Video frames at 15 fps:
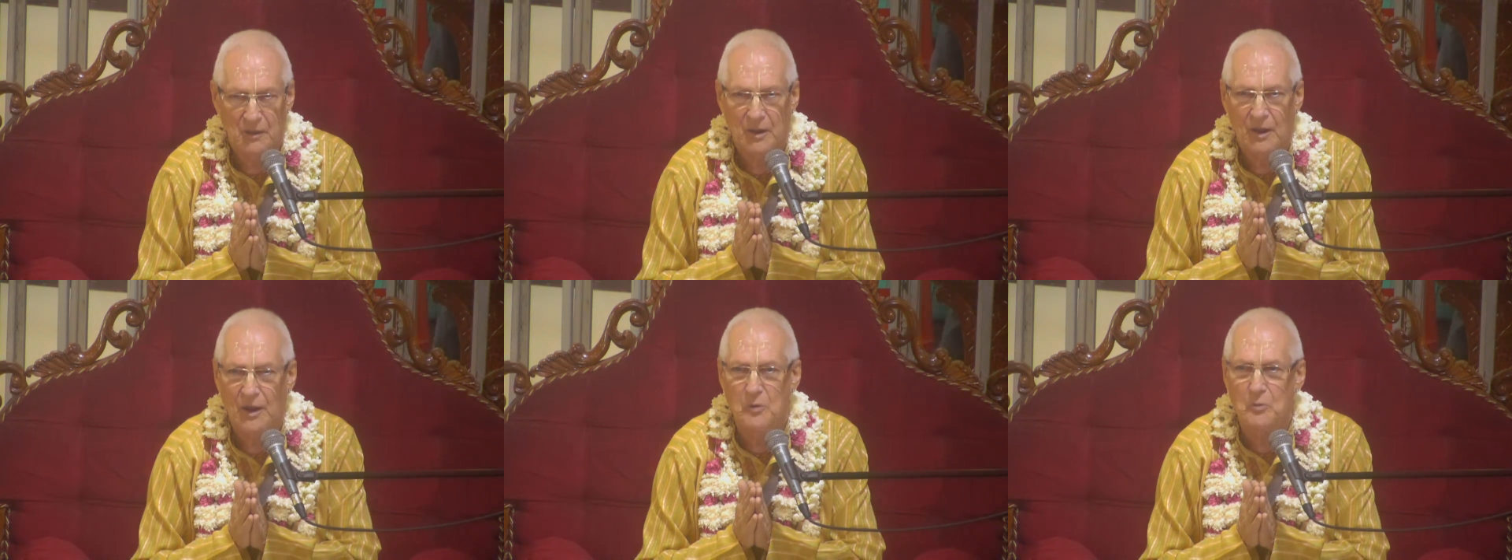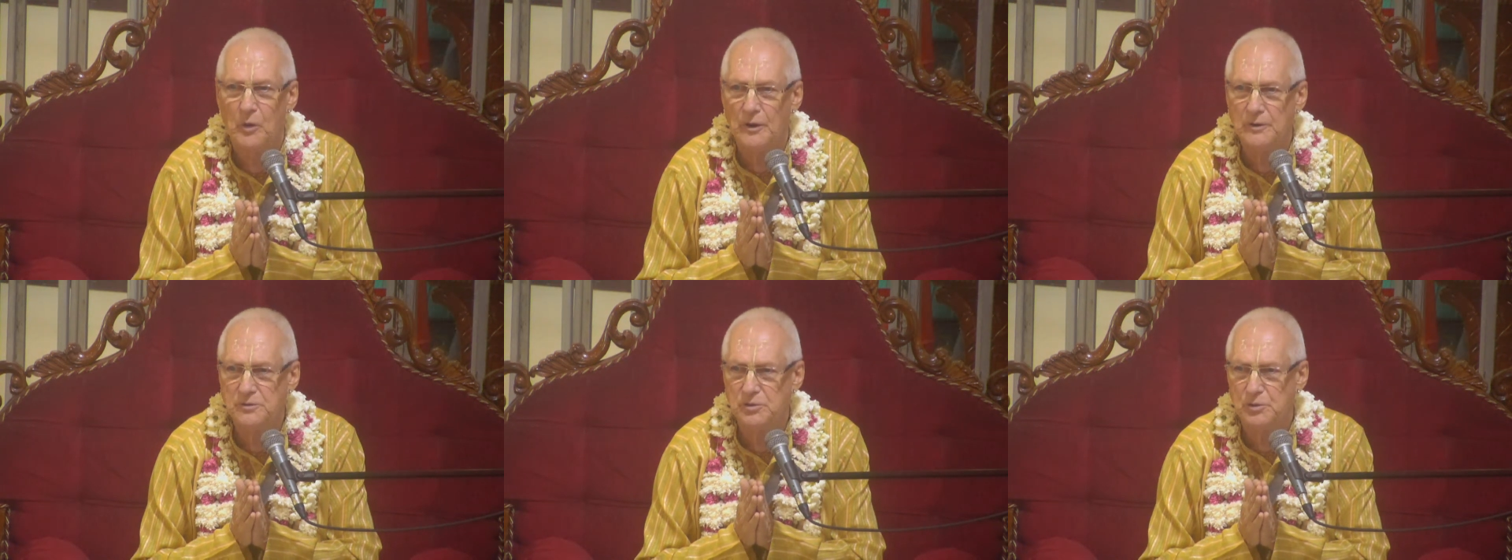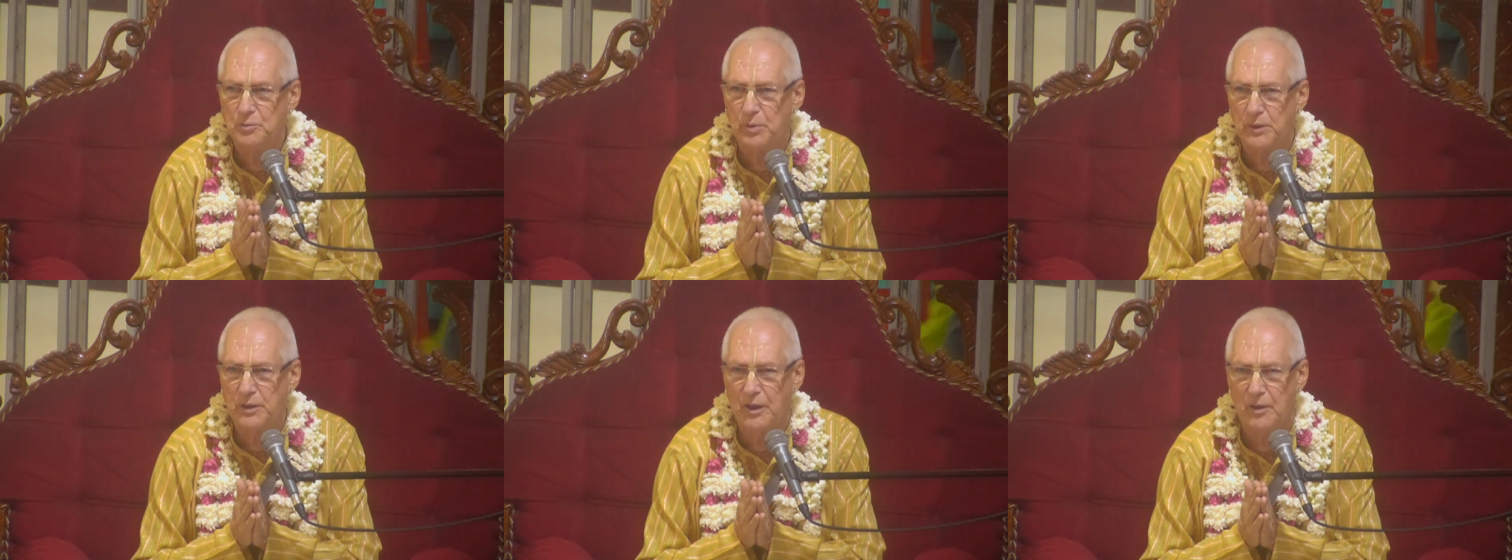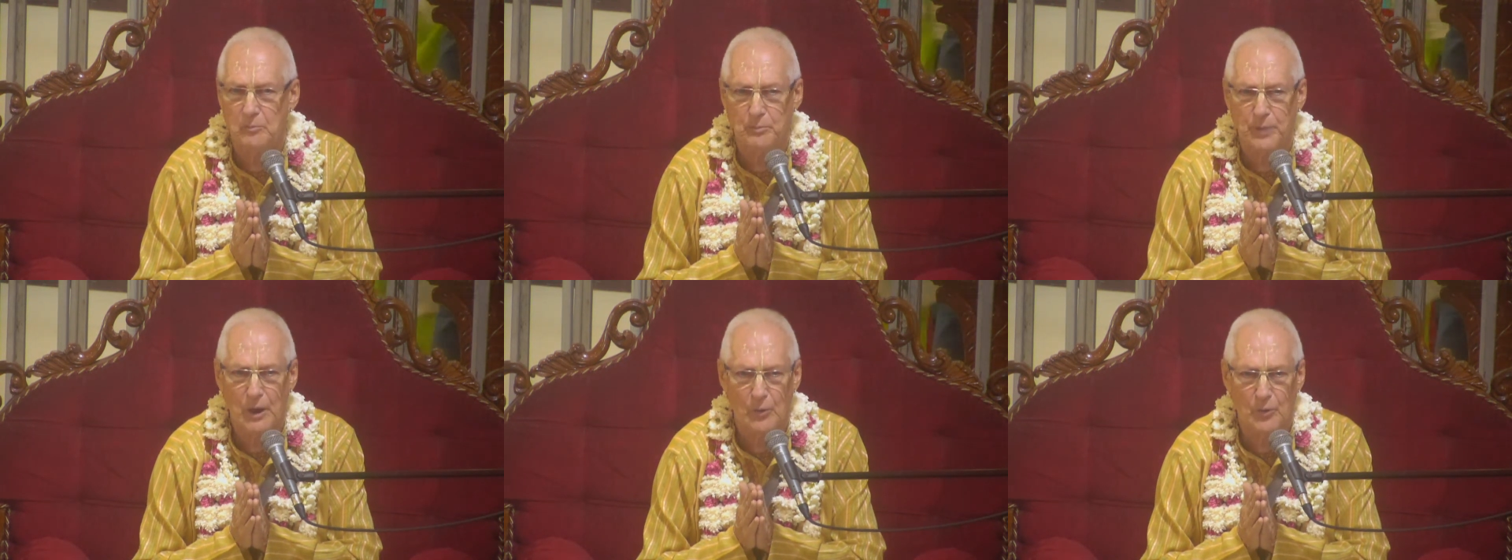I want to be
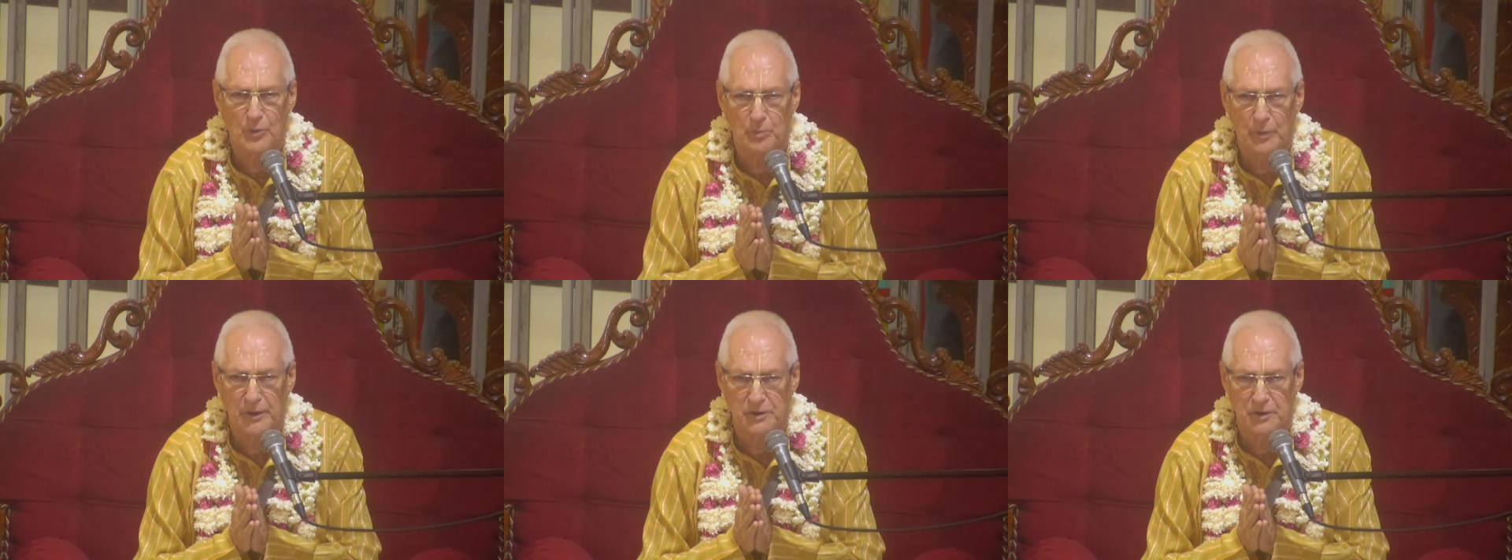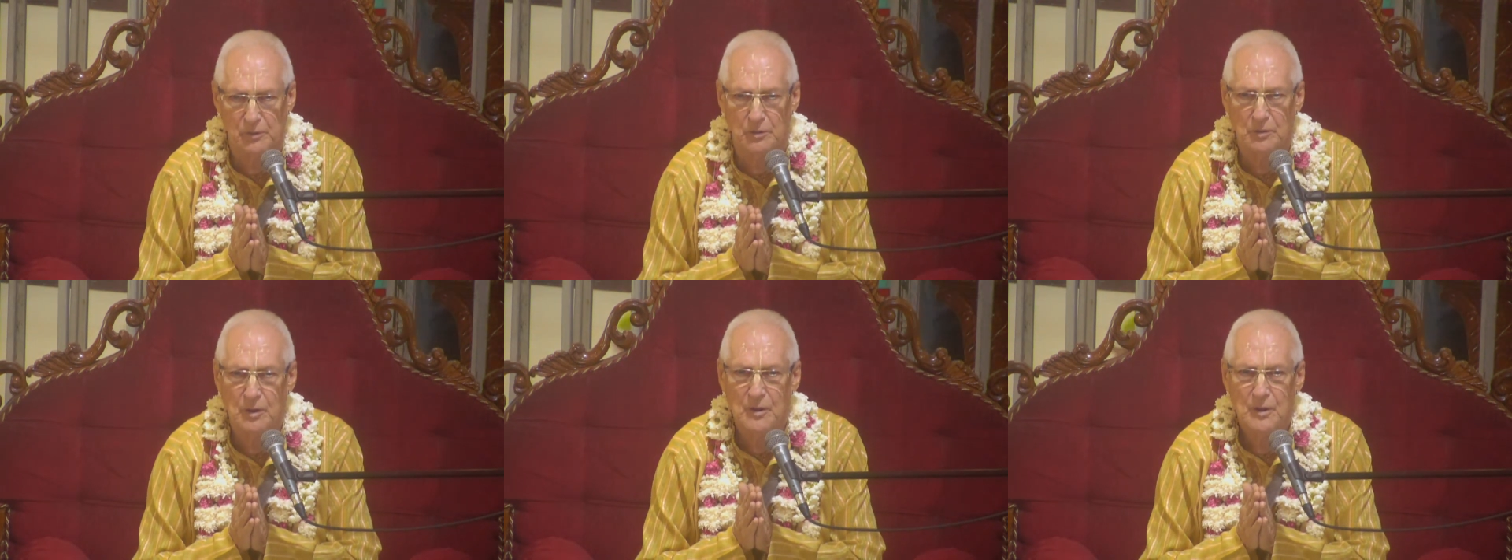empowered by you